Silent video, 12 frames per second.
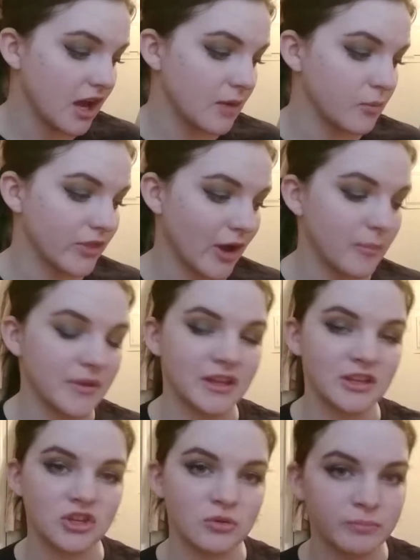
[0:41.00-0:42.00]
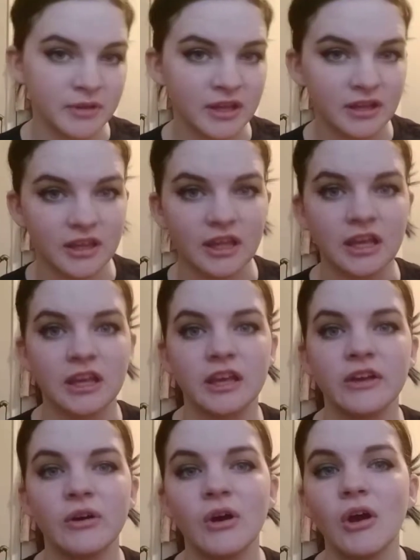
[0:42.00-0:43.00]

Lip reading: without being too pinky